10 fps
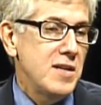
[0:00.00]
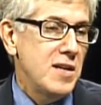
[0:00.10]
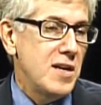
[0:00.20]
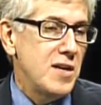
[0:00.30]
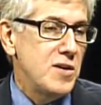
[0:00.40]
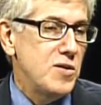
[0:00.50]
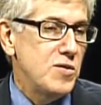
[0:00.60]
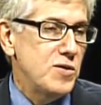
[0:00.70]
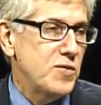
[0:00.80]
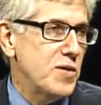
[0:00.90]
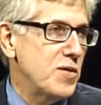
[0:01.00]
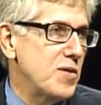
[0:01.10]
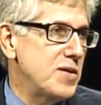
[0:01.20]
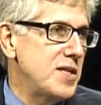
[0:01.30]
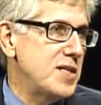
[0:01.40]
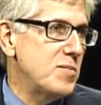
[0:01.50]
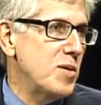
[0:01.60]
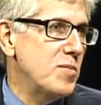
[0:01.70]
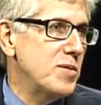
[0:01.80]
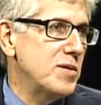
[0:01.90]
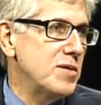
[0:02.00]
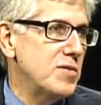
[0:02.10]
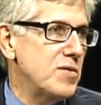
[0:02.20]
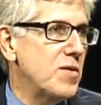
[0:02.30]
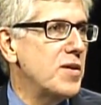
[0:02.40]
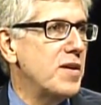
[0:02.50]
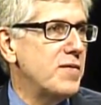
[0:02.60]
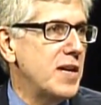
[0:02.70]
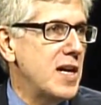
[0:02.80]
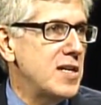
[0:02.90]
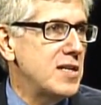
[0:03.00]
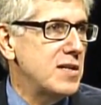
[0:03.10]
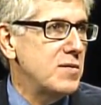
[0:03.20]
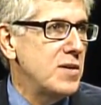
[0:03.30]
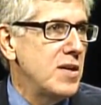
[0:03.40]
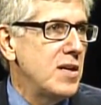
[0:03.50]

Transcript: uh, use for their own teaching purposes or their own edification.